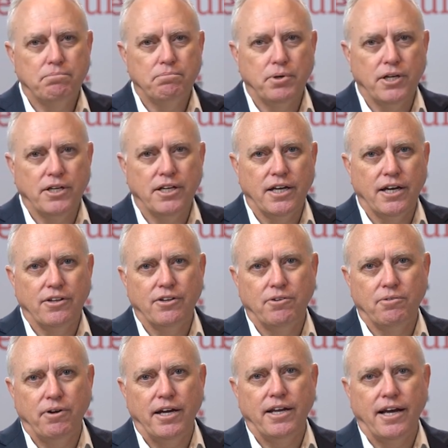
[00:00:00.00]
putting together the
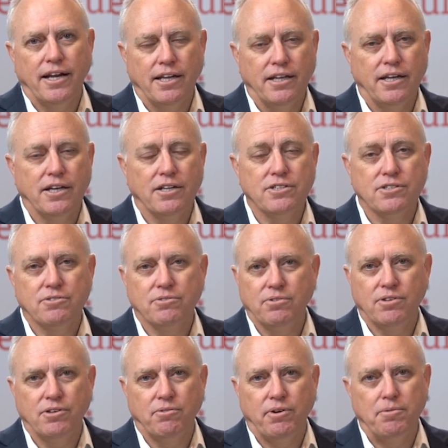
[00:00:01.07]
right analytics
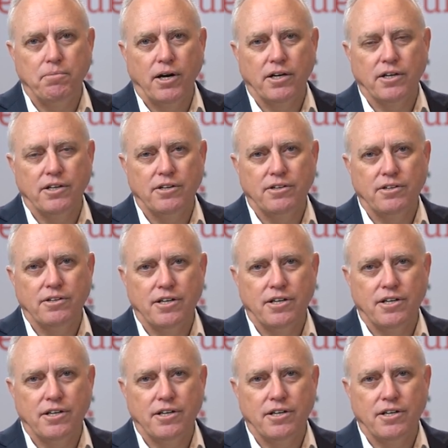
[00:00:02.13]
with the right market